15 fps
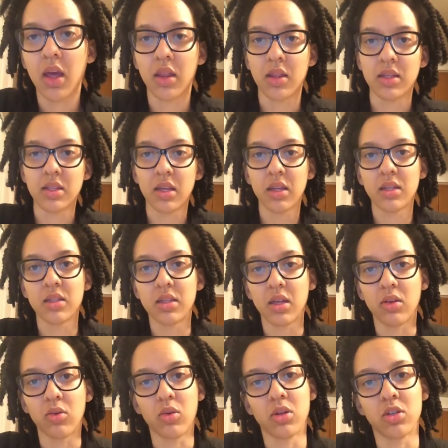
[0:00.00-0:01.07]
The second set
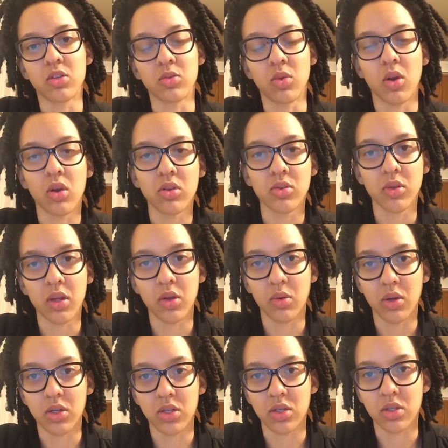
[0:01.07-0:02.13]
of questions were also 8
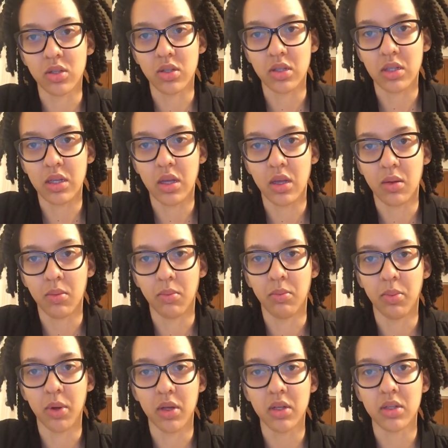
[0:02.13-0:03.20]
questions,
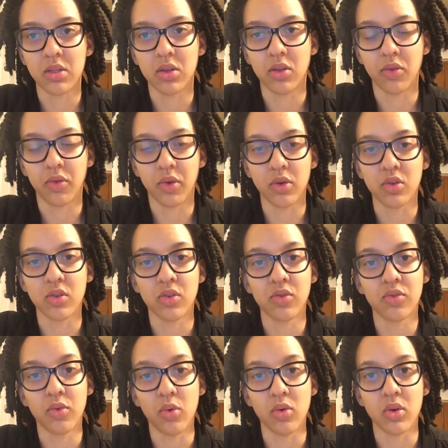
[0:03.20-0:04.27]
but the first
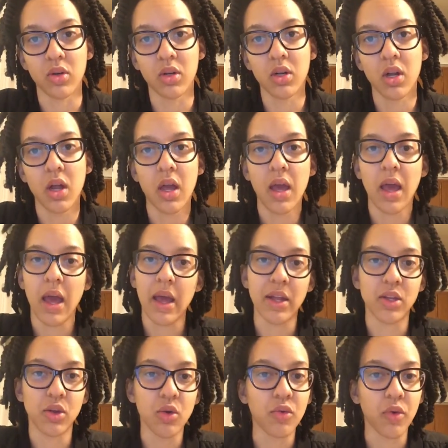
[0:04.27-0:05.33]
4 had
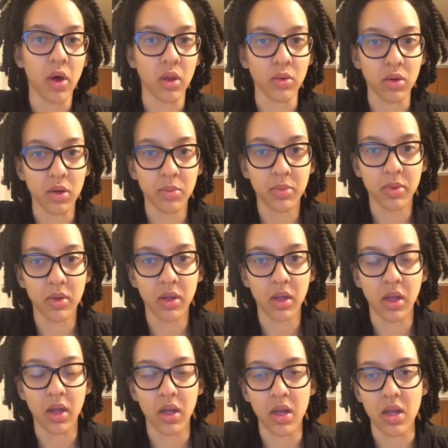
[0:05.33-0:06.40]
no follow-up,
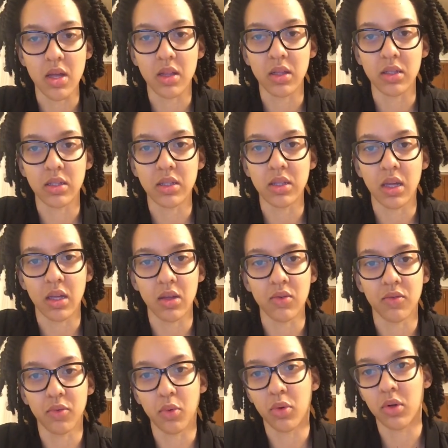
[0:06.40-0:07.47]
and the second
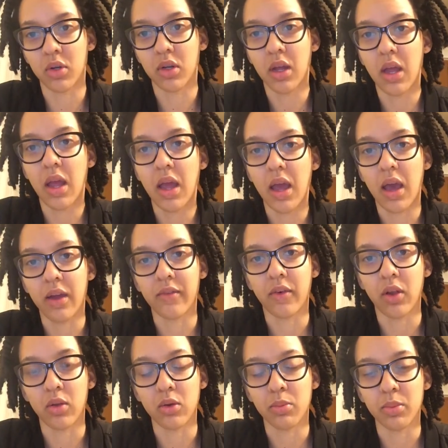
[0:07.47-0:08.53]
4 had
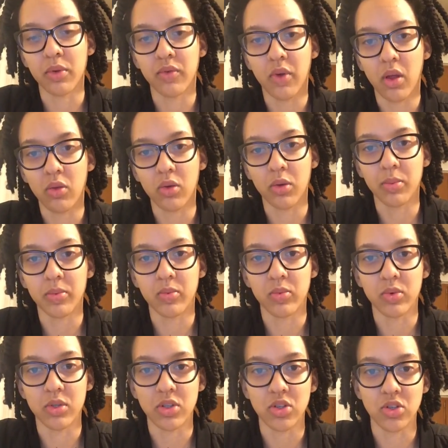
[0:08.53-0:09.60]
follow-up, and follow-up
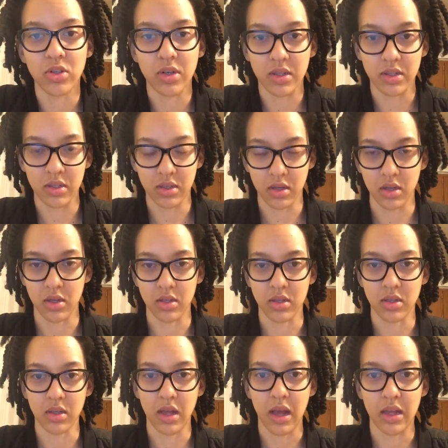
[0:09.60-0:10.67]
was just
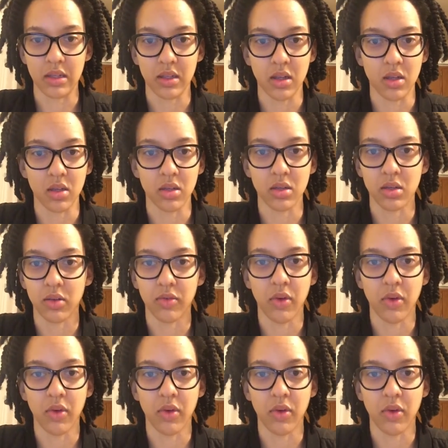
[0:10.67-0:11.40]
us asking a